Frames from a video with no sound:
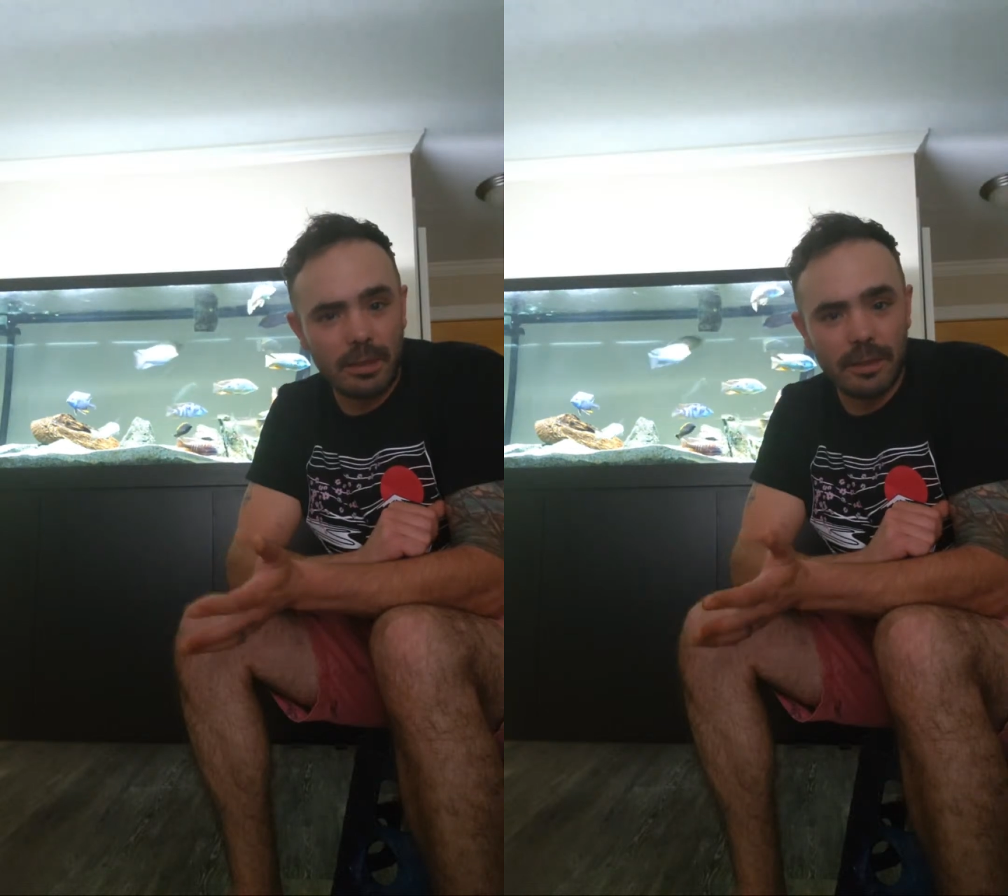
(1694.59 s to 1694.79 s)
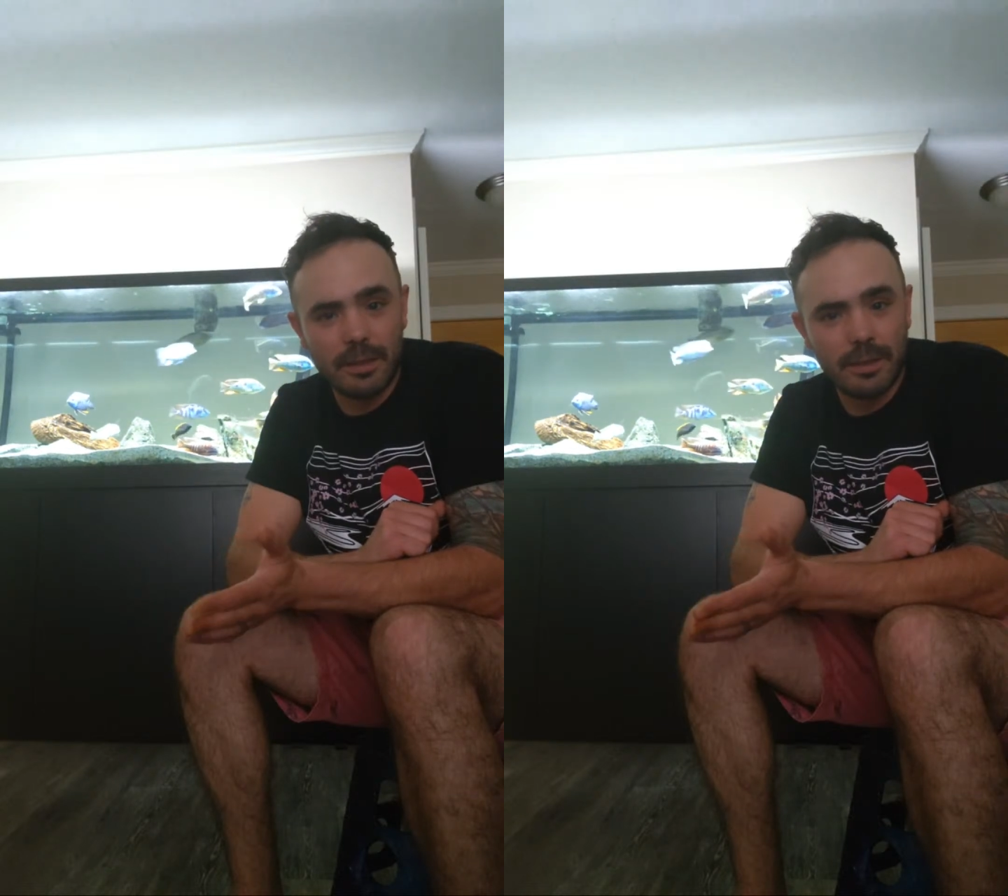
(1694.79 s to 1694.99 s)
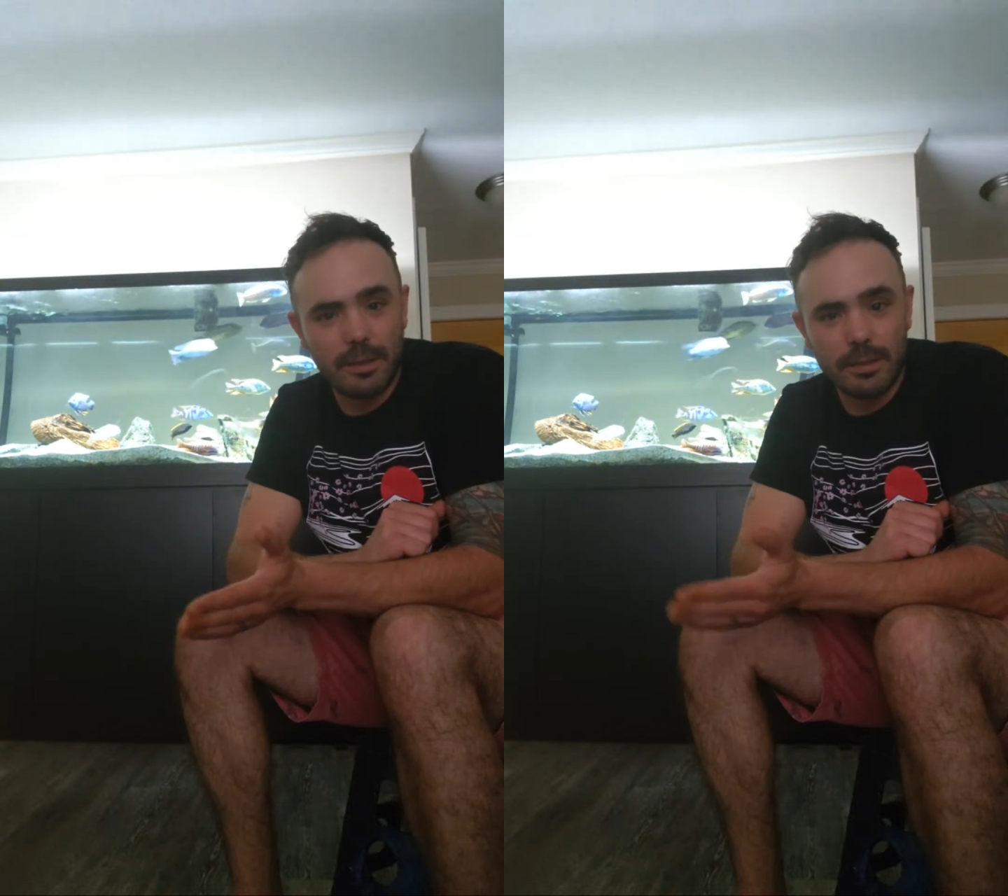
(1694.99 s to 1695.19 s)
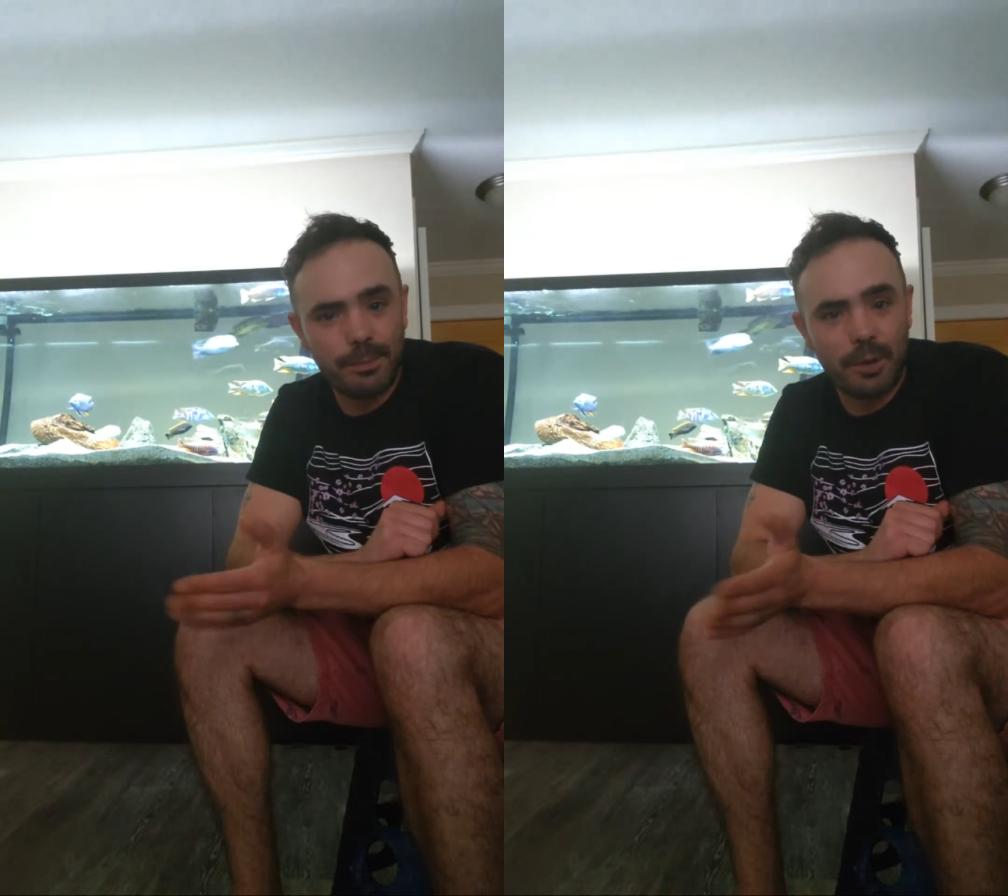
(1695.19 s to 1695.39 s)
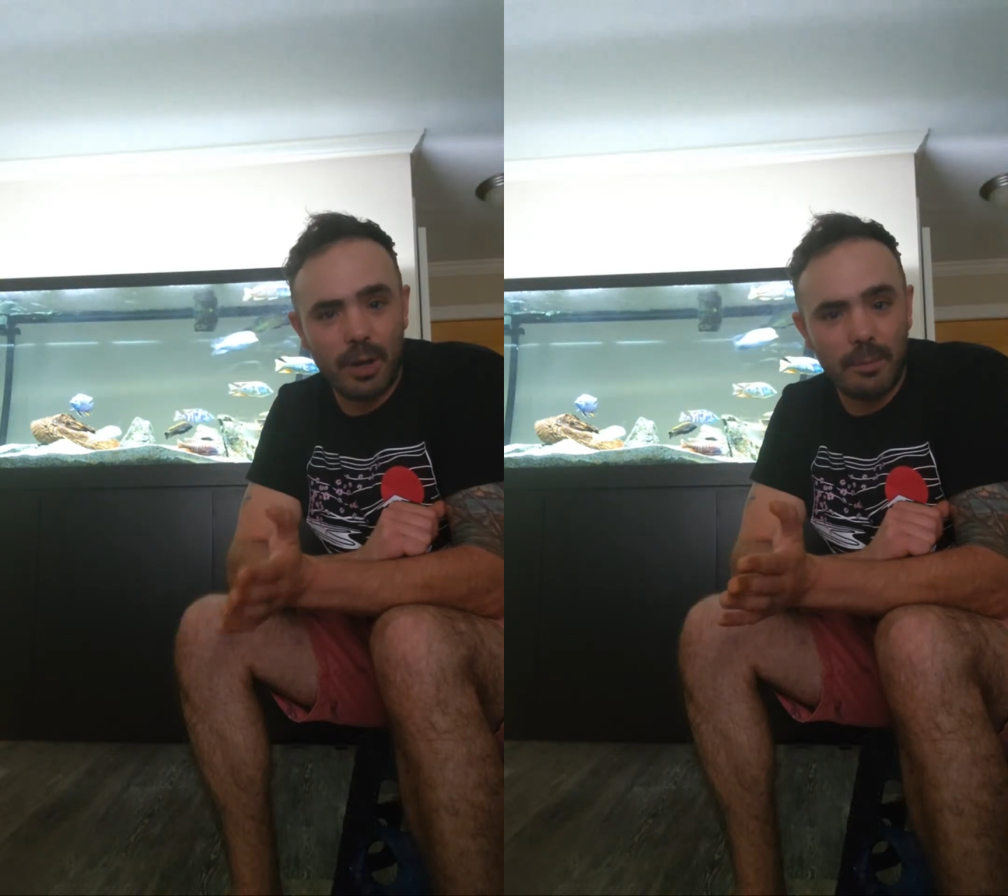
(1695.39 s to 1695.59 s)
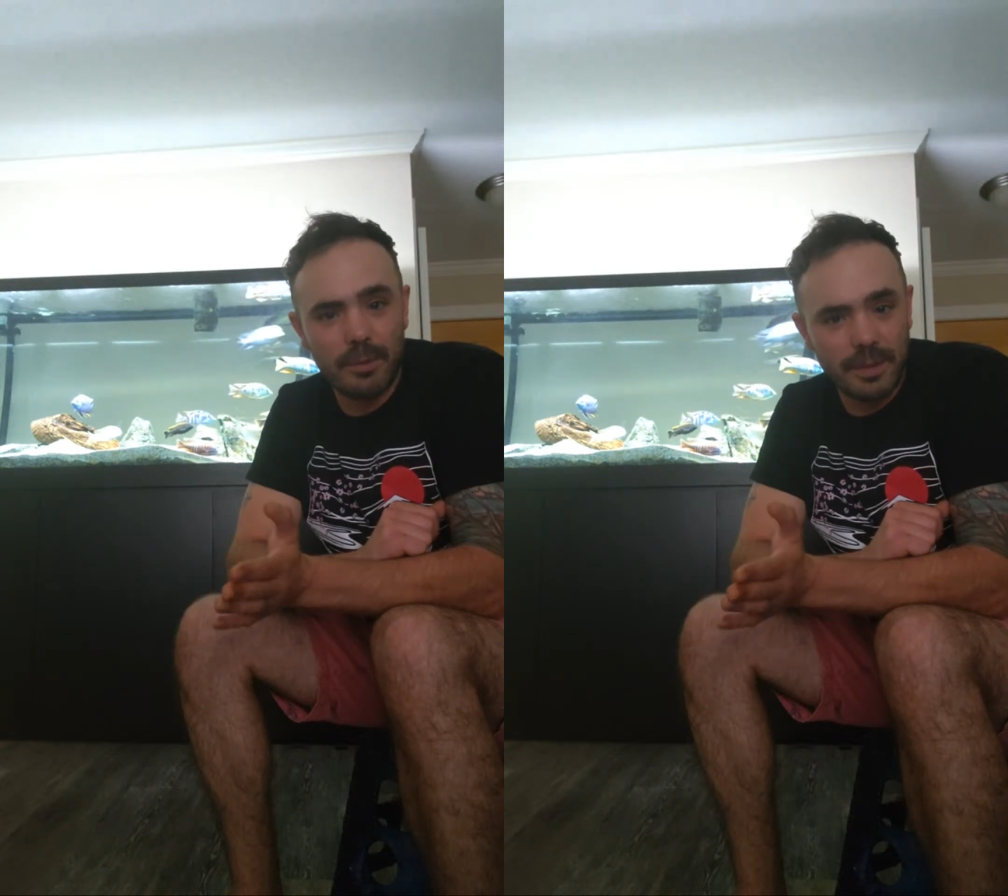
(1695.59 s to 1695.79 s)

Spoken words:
I just use Prime